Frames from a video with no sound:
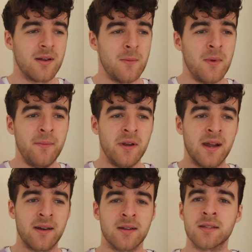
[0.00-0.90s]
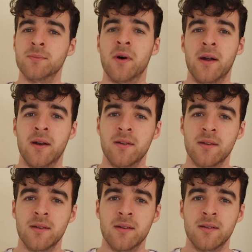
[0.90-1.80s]
and maybe getting inspired.
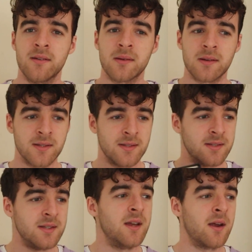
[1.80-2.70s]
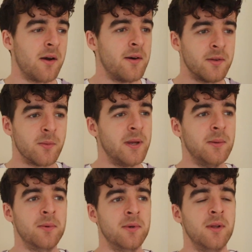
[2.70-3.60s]
Because seeing other
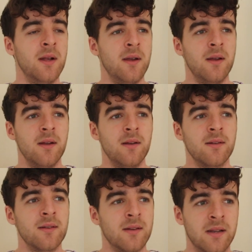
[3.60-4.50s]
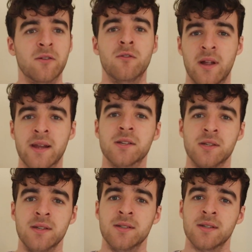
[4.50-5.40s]
people live like
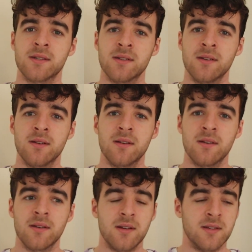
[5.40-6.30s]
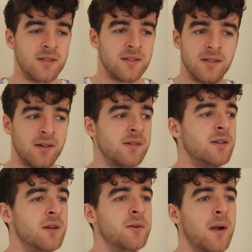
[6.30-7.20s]
Jesus is such
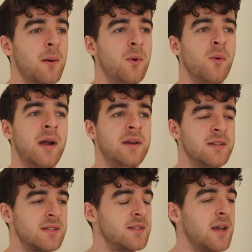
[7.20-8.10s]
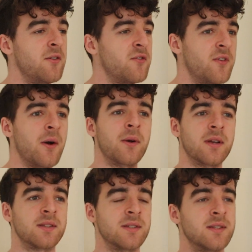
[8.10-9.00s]
an incredible way to stay
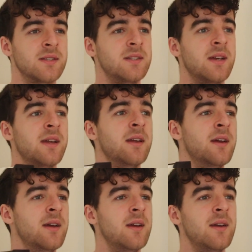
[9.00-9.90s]
focused and stay